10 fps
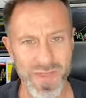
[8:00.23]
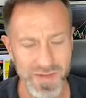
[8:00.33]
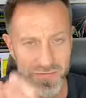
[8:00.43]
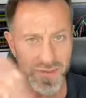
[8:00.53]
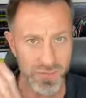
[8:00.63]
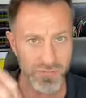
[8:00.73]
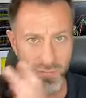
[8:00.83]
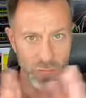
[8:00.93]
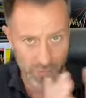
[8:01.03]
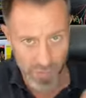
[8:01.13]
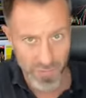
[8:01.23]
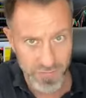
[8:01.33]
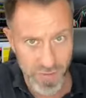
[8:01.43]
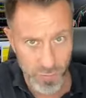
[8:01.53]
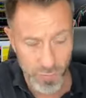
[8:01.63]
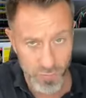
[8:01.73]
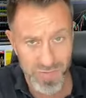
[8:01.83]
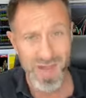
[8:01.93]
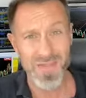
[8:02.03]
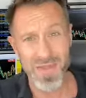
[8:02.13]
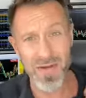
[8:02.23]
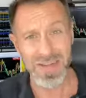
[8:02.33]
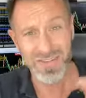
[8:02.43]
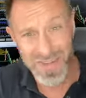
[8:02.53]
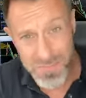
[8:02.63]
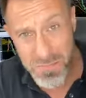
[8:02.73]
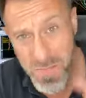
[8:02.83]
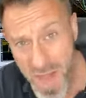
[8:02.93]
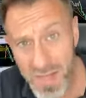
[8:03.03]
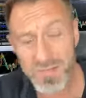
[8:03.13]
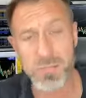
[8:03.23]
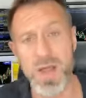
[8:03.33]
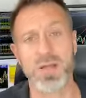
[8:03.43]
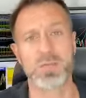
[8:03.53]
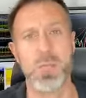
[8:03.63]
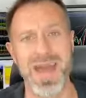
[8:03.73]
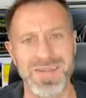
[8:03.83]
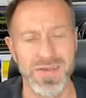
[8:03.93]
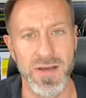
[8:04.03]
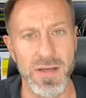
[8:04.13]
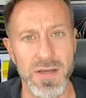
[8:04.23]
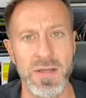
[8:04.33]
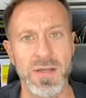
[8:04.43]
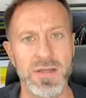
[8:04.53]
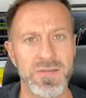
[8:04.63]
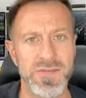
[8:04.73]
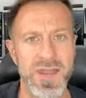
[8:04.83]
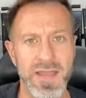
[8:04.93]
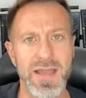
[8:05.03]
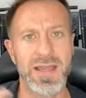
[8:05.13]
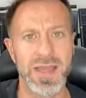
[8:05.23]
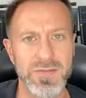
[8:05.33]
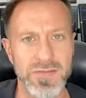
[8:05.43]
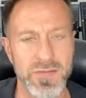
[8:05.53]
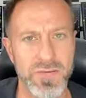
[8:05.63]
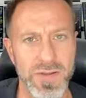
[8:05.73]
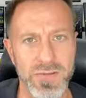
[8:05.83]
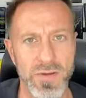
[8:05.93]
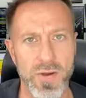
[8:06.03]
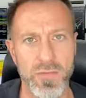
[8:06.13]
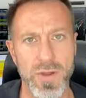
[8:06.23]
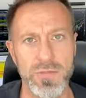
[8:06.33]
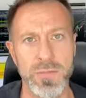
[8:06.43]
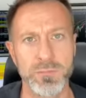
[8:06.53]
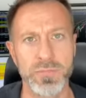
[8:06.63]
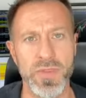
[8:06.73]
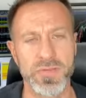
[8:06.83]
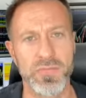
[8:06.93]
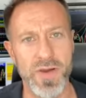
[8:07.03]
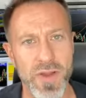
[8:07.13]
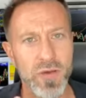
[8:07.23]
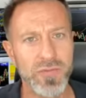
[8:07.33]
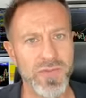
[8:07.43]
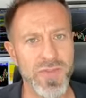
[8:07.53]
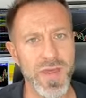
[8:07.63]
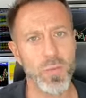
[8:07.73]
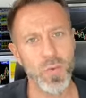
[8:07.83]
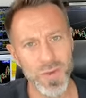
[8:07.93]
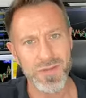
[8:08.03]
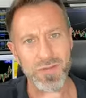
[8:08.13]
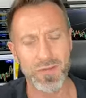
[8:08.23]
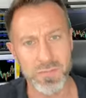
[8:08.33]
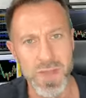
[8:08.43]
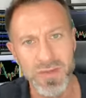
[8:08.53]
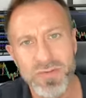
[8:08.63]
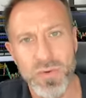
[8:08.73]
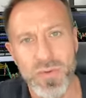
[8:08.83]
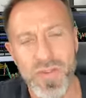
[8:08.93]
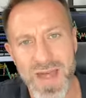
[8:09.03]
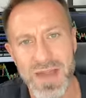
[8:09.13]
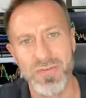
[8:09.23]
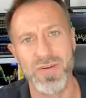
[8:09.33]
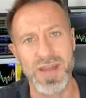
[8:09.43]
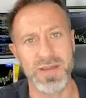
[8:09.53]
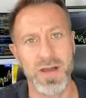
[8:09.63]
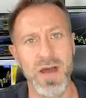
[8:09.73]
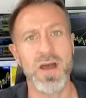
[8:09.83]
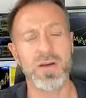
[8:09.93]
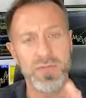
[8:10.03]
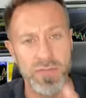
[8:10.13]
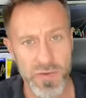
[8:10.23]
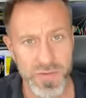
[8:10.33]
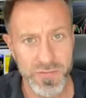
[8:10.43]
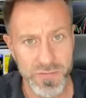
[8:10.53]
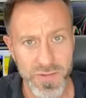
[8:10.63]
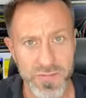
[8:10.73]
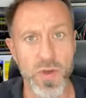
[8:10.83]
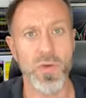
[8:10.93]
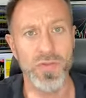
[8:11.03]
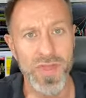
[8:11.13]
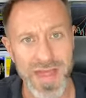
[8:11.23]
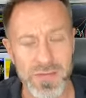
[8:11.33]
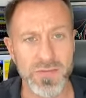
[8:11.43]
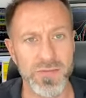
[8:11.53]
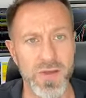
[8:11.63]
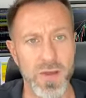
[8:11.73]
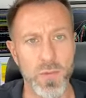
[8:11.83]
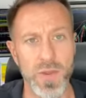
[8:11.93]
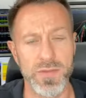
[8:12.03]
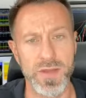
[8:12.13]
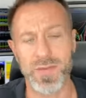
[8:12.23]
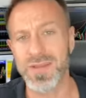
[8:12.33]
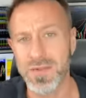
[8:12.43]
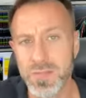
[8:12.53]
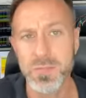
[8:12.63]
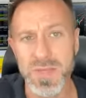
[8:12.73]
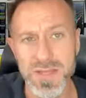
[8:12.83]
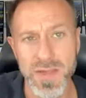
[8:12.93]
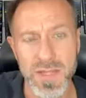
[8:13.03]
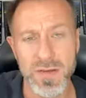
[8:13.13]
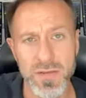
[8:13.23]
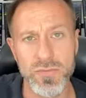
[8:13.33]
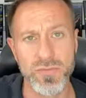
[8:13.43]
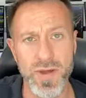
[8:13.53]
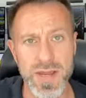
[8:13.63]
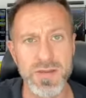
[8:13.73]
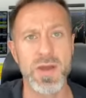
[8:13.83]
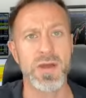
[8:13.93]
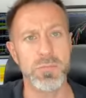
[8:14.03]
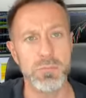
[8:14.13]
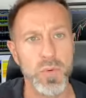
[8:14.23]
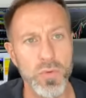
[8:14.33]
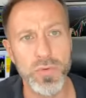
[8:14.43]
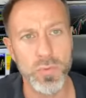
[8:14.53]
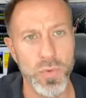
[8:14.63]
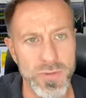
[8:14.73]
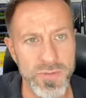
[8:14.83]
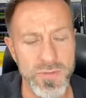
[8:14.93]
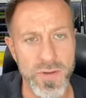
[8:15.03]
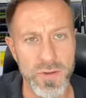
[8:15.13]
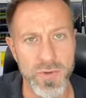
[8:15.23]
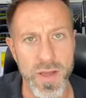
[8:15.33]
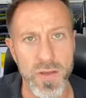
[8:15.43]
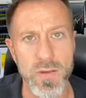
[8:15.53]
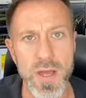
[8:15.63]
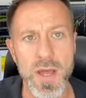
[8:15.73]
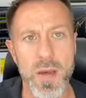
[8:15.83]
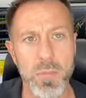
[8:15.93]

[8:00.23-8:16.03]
when they send through all their examples, they're actually much, much better at seeing against the trend scenarios. So very often then what we do is make sure that that trader focuses on that to start with. Now it doesn't mean they can't trade more than one scenario,